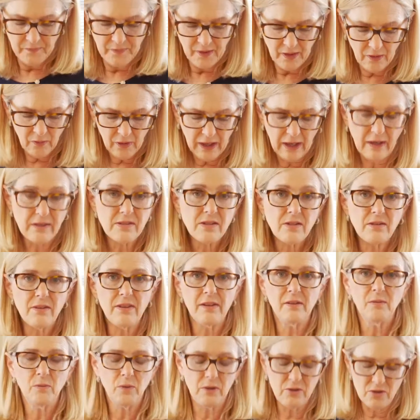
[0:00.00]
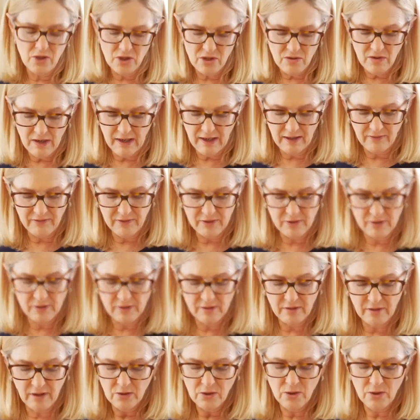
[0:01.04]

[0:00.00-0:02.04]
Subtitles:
Okay, so then once you have your